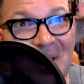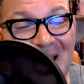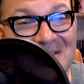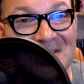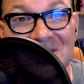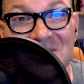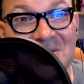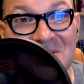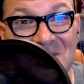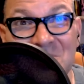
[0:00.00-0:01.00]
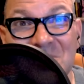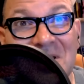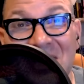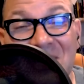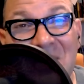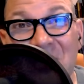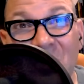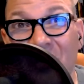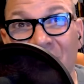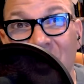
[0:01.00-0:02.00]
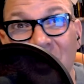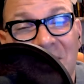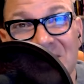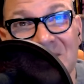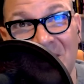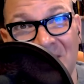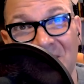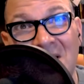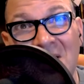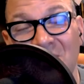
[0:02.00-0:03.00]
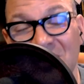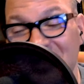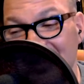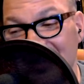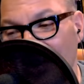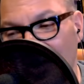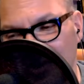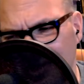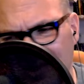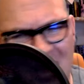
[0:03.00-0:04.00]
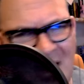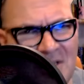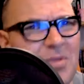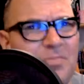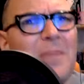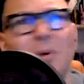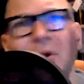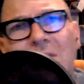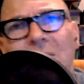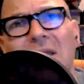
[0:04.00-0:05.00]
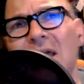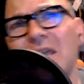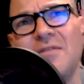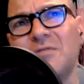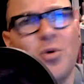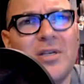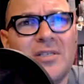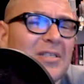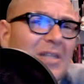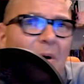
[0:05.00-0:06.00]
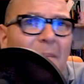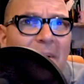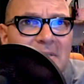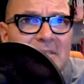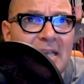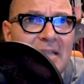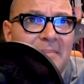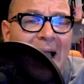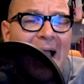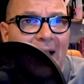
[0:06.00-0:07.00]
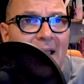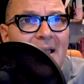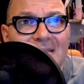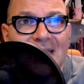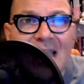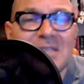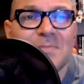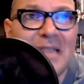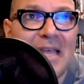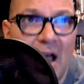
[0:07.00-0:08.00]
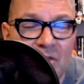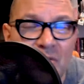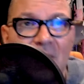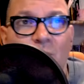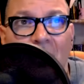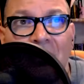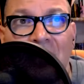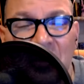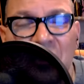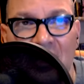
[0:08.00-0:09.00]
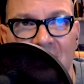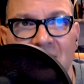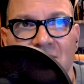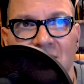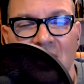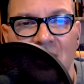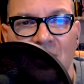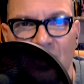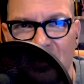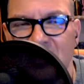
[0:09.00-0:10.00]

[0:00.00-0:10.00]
license. This is this was the thing people were furious about when CC launched. They said uh, you, people are going to make naive choices; they won't be able to take them back. It's like yes, but then other people will build things with right. the